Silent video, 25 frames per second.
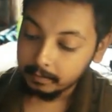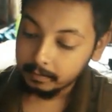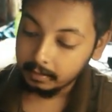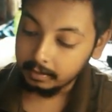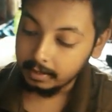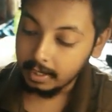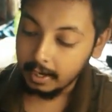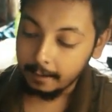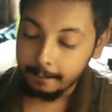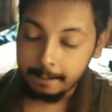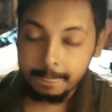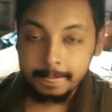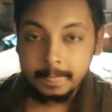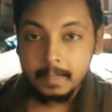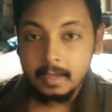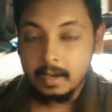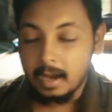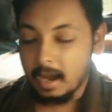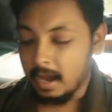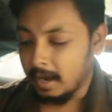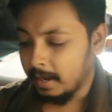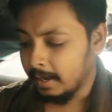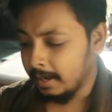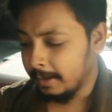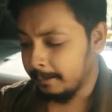yeah
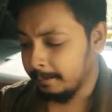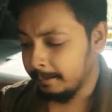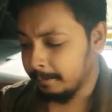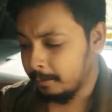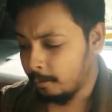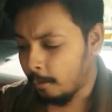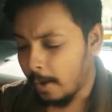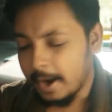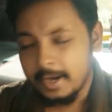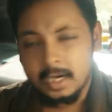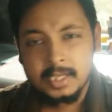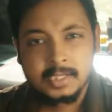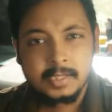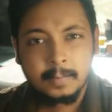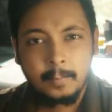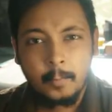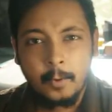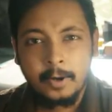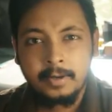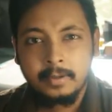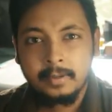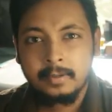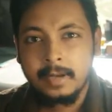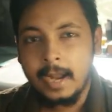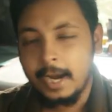i am quite
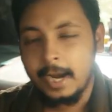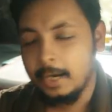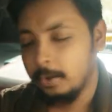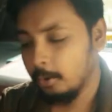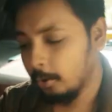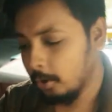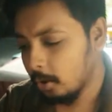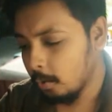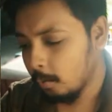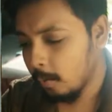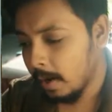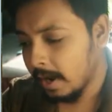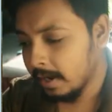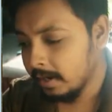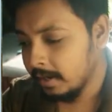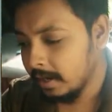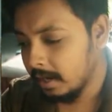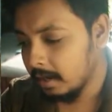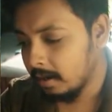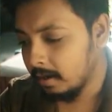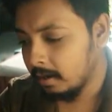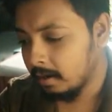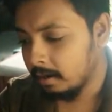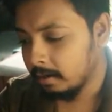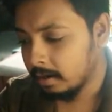disappointed i don't know why
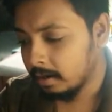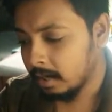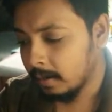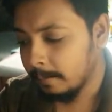uh,